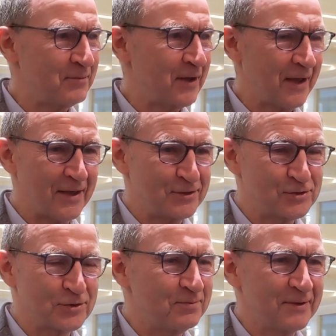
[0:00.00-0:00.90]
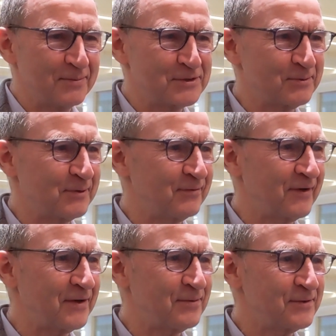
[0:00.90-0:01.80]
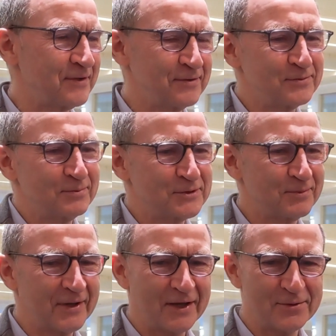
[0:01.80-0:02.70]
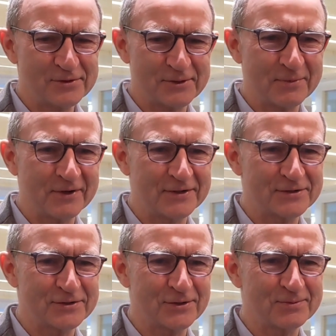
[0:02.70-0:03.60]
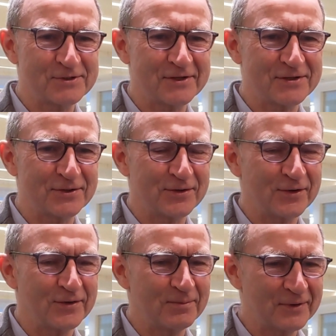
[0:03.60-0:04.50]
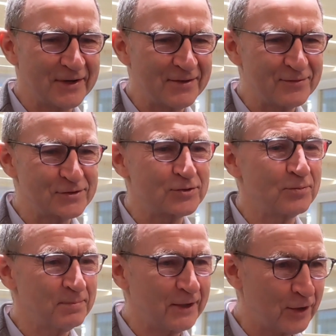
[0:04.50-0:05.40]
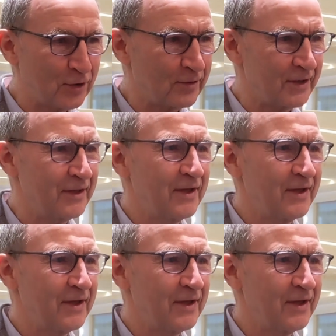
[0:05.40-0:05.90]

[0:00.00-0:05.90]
I assume he must have been Irish immigrant at some stage or another. But even so, Bill Lawry,